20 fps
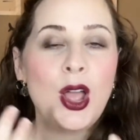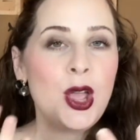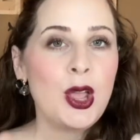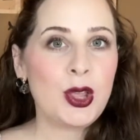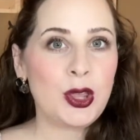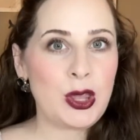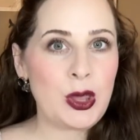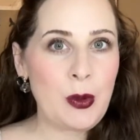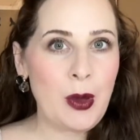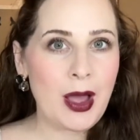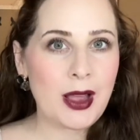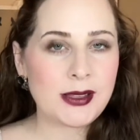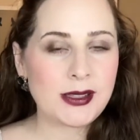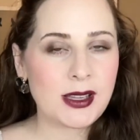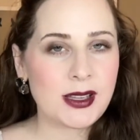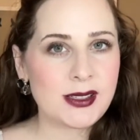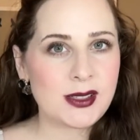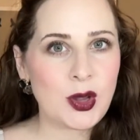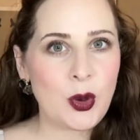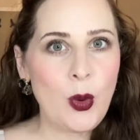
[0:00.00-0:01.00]
you ask
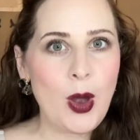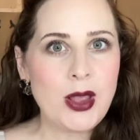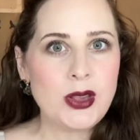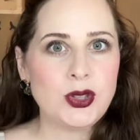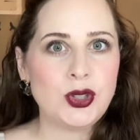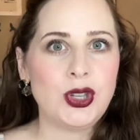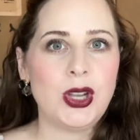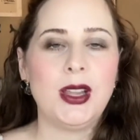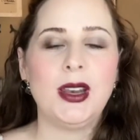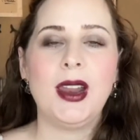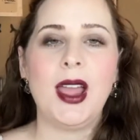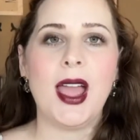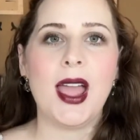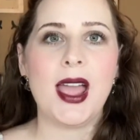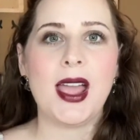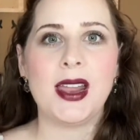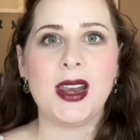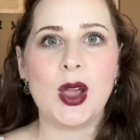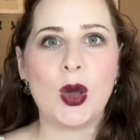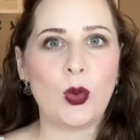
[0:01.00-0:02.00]
us a question
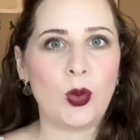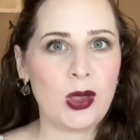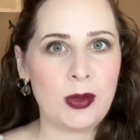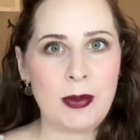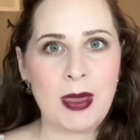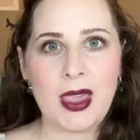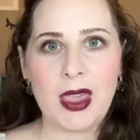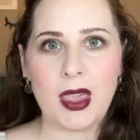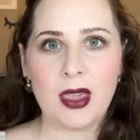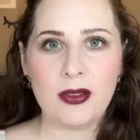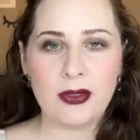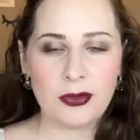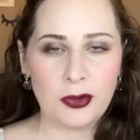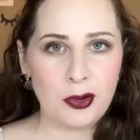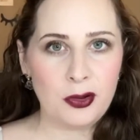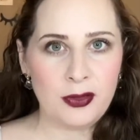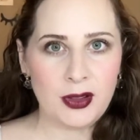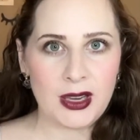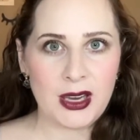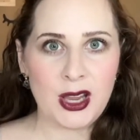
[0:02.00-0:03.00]
and we make a full
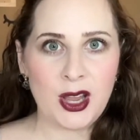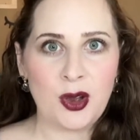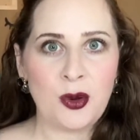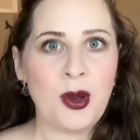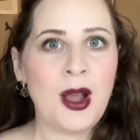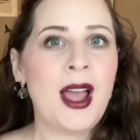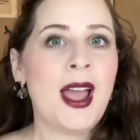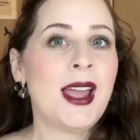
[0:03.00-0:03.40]
video